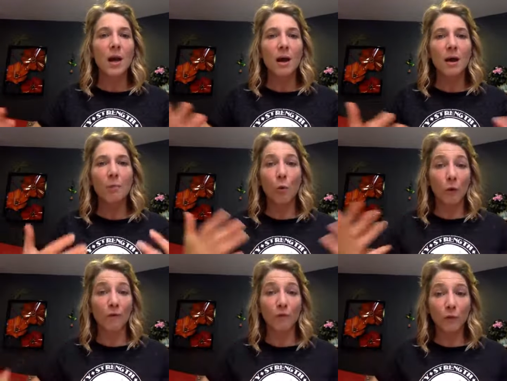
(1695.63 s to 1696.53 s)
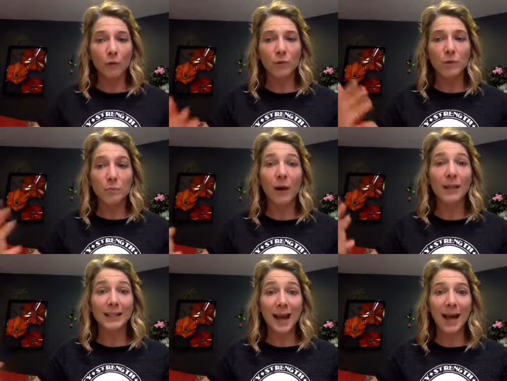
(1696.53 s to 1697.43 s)
um, or foods,
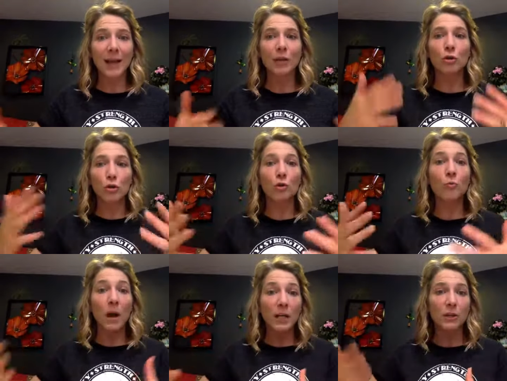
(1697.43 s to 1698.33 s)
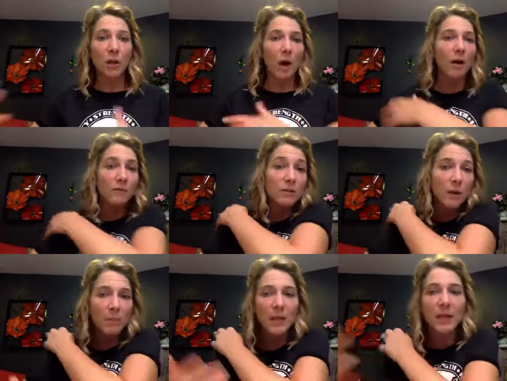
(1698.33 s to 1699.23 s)
but yet too much of
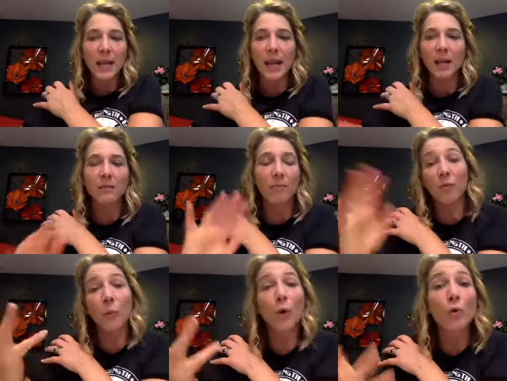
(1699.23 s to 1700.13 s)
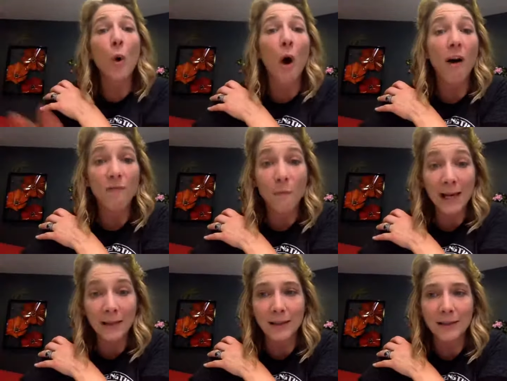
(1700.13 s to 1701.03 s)
something can throw you off
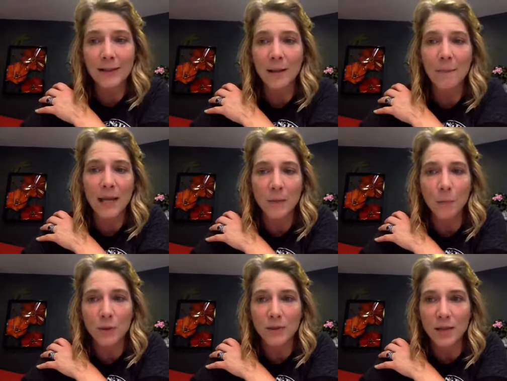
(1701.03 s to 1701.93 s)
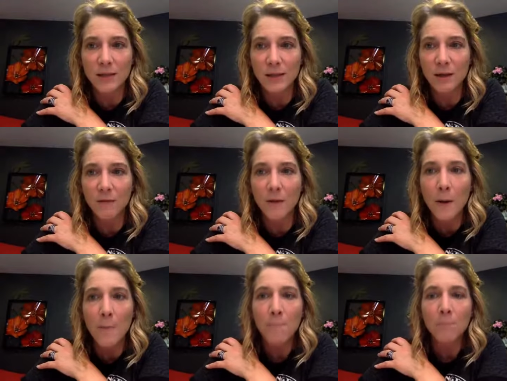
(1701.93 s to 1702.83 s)
balance and make it more sensitive.
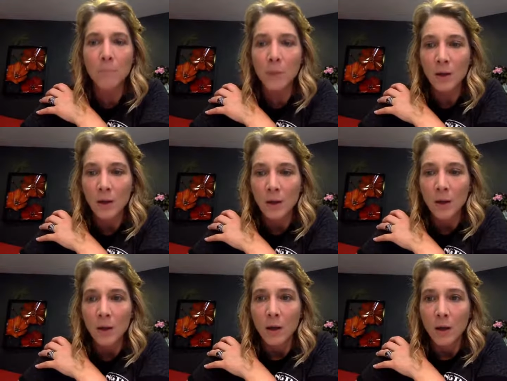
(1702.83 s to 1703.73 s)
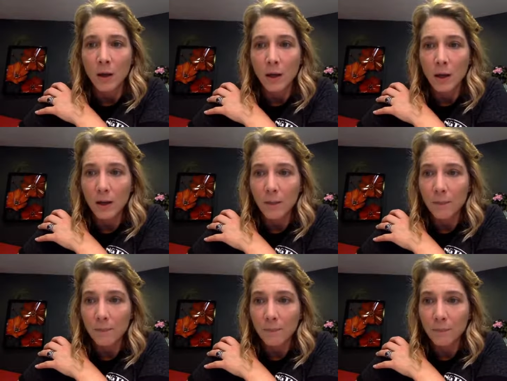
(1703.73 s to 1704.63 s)

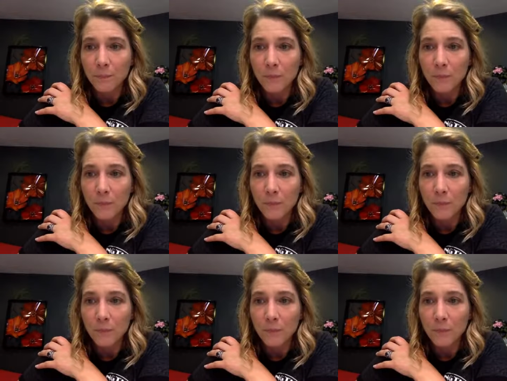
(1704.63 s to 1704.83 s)
Um,